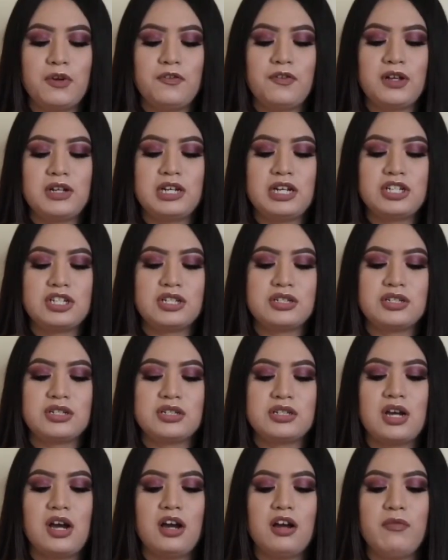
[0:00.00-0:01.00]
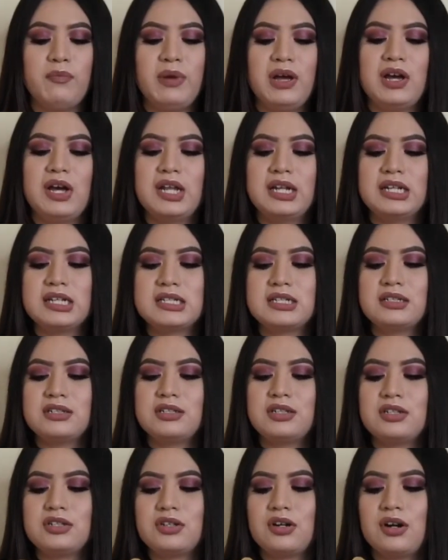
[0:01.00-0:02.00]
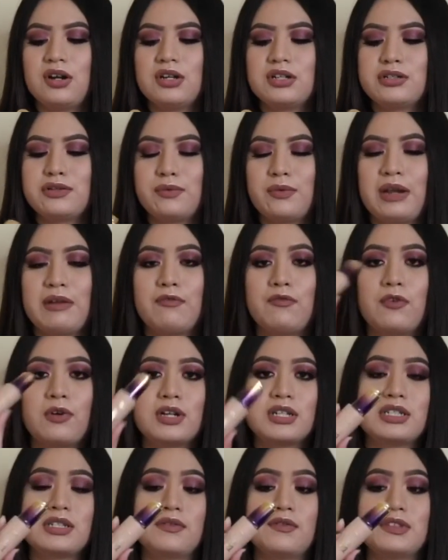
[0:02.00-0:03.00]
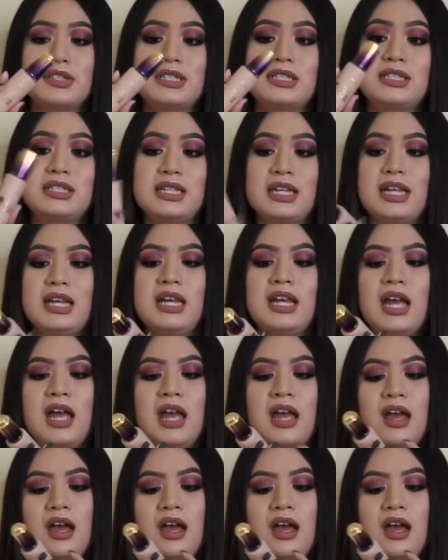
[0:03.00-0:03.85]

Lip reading: foundations to talk about, and this is the Tarte Rainforest of the Sea.